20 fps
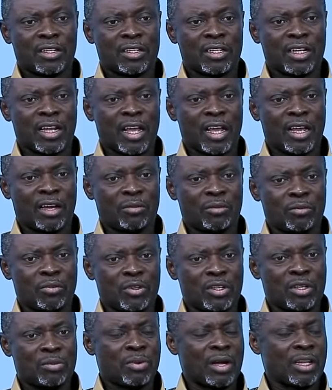Nah, we
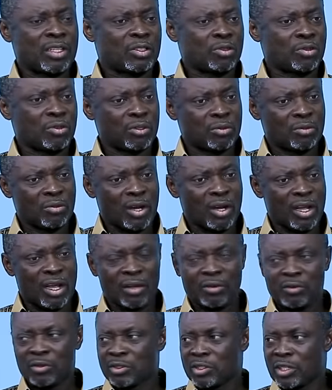need to one
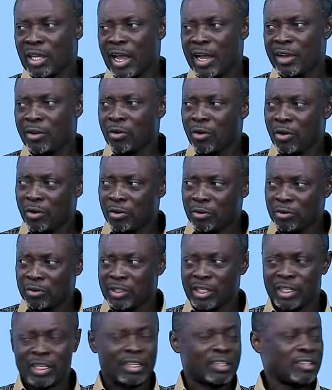more. I call you
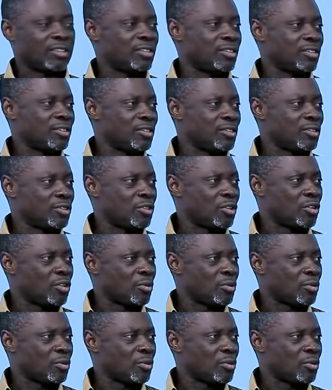chicken. Do you